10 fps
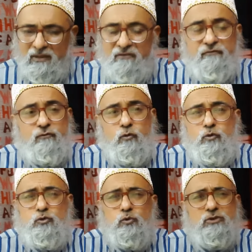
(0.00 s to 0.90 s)

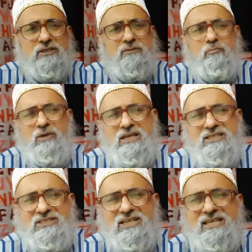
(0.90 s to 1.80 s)
fruit juices,
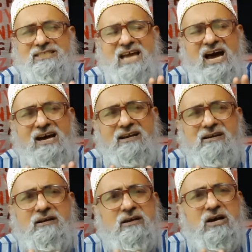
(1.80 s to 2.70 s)
milkshakes are
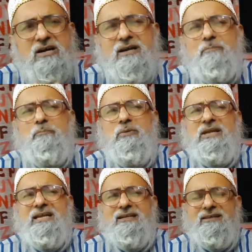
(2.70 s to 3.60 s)
a
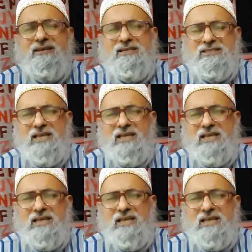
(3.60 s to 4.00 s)
complete yes.